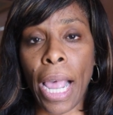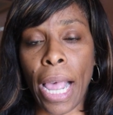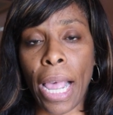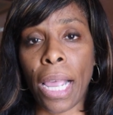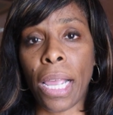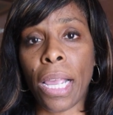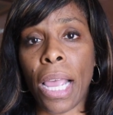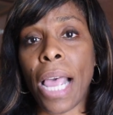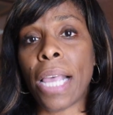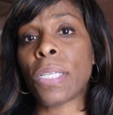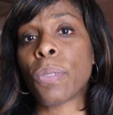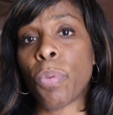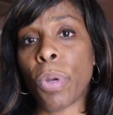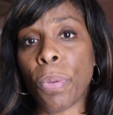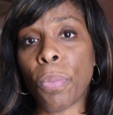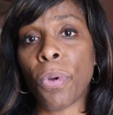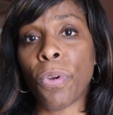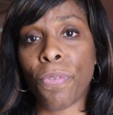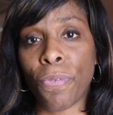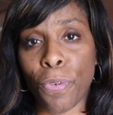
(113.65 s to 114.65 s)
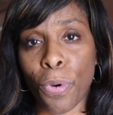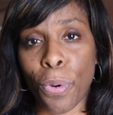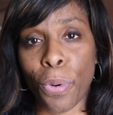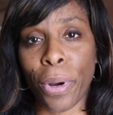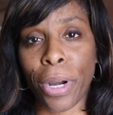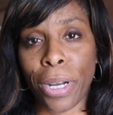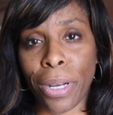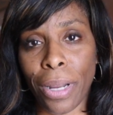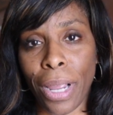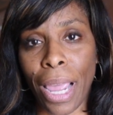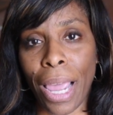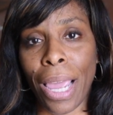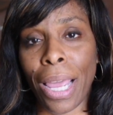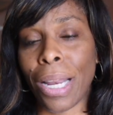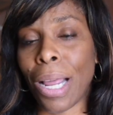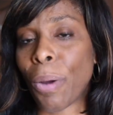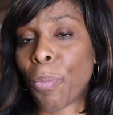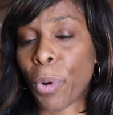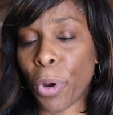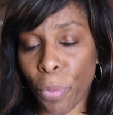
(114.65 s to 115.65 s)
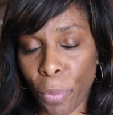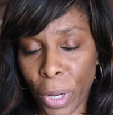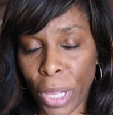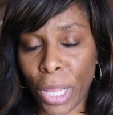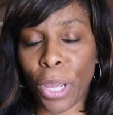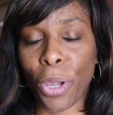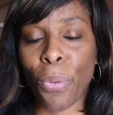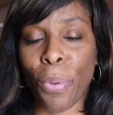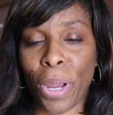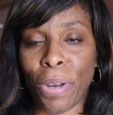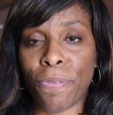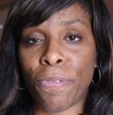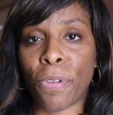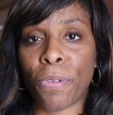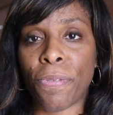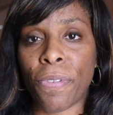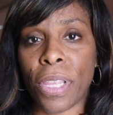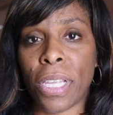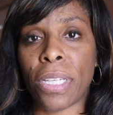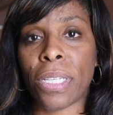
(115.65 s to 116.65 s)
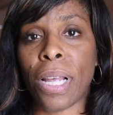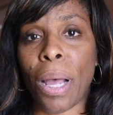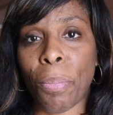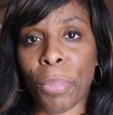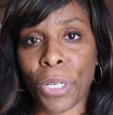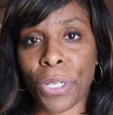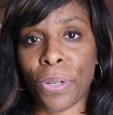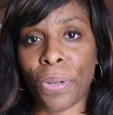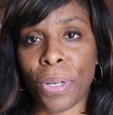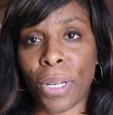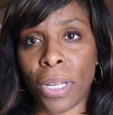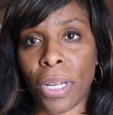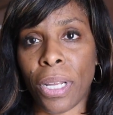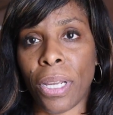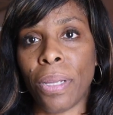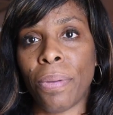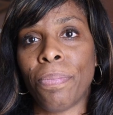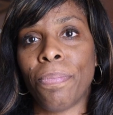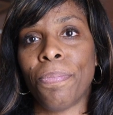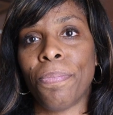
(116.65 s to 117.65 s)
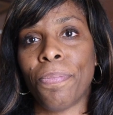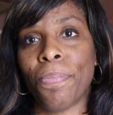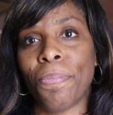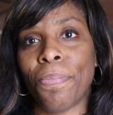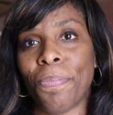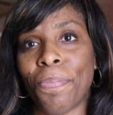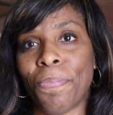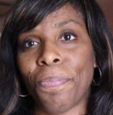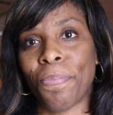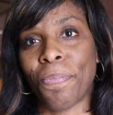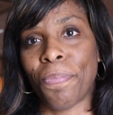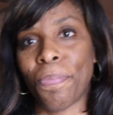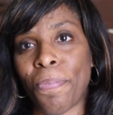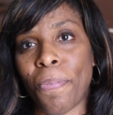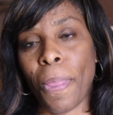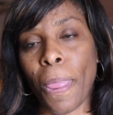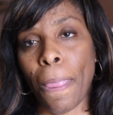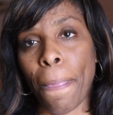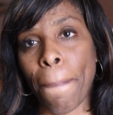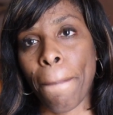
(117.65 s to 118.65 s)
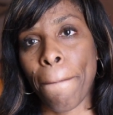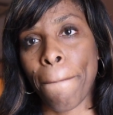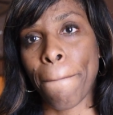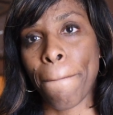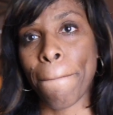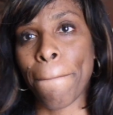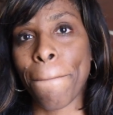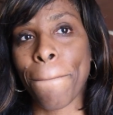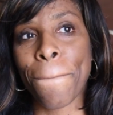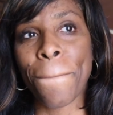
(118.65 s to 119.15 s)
as we move forward, and we're really grateful for this opportunity. Okay, what's your next step?